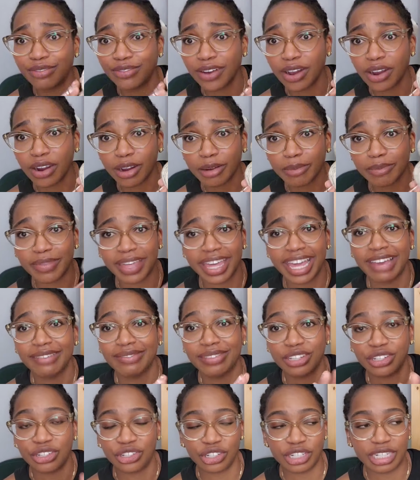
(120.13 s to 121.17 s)
farm. They have
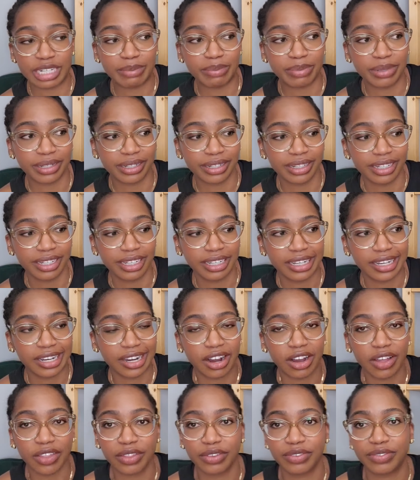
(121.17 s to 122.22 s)
this sheep
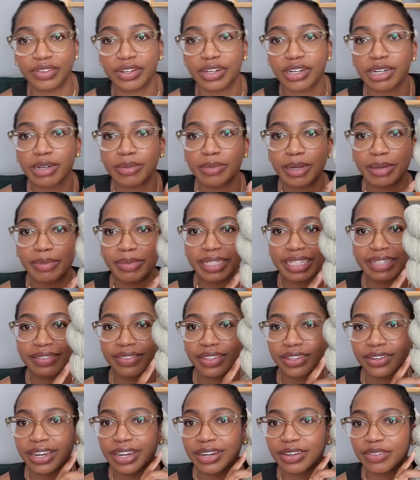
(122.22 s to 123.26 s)
on the farm. I believe
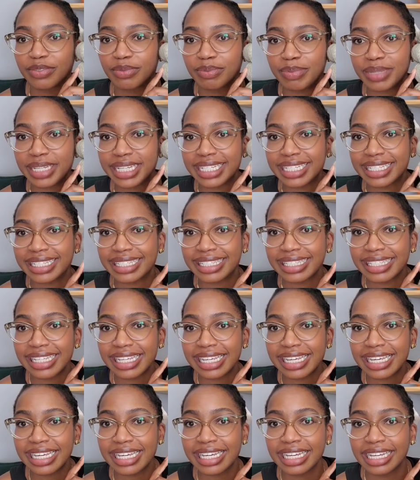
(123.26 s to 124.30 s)
they're out of
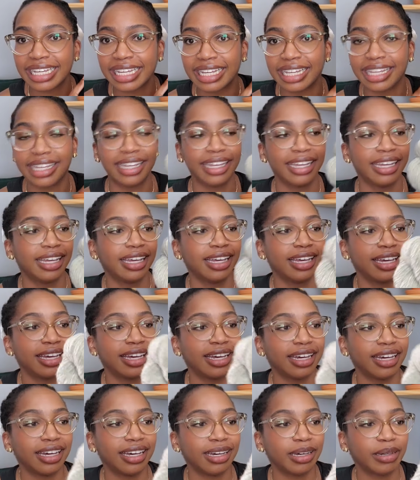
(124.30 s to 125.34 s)
BC.
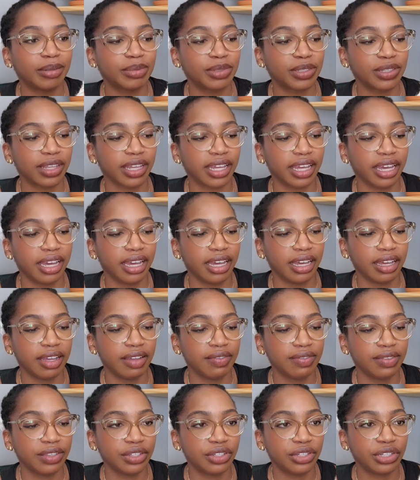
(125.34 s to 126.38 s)
So they
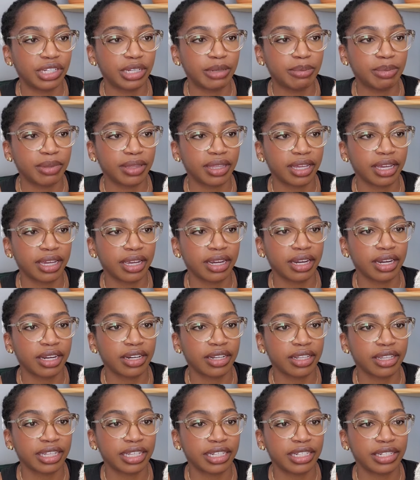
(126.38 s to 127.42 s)
have the sheep there.
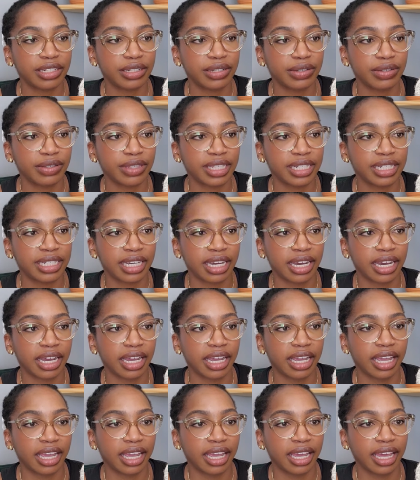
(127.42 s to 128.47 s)
They do the
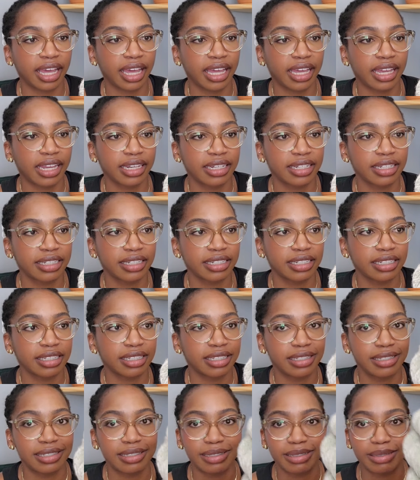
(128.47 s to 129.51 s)
dyeing and
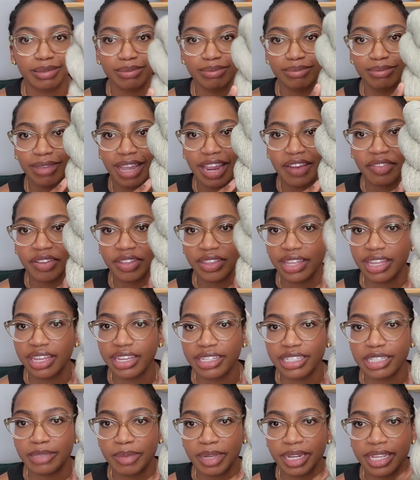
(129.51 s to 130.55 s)
everything,
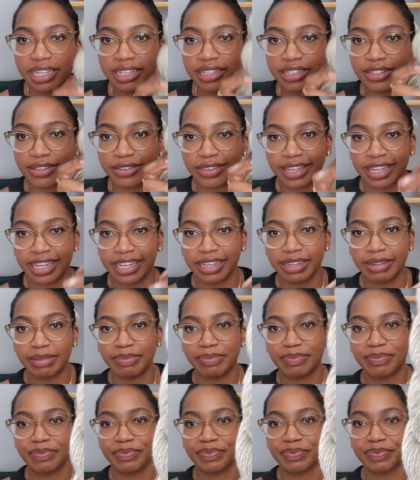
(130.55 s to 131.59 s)
spinning, so they
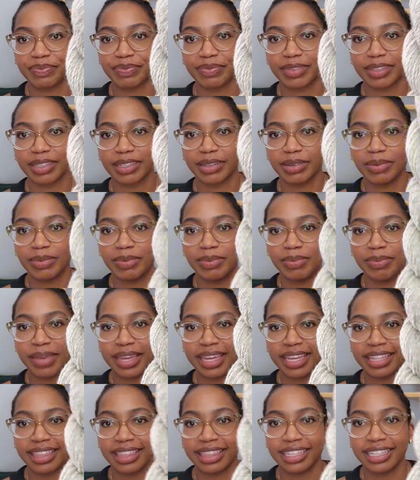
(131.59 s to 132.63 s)

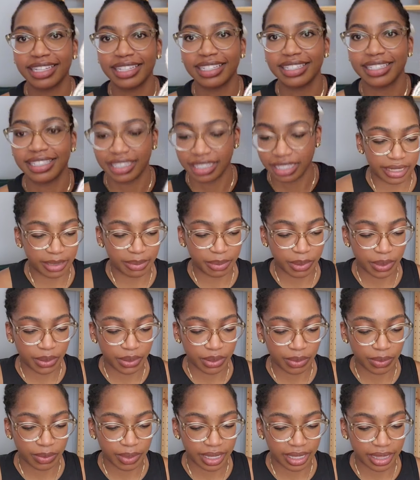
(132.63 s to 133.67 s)
make this. I
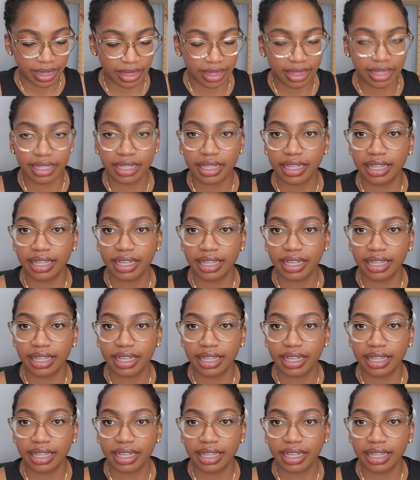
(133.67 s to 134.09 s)
spoke with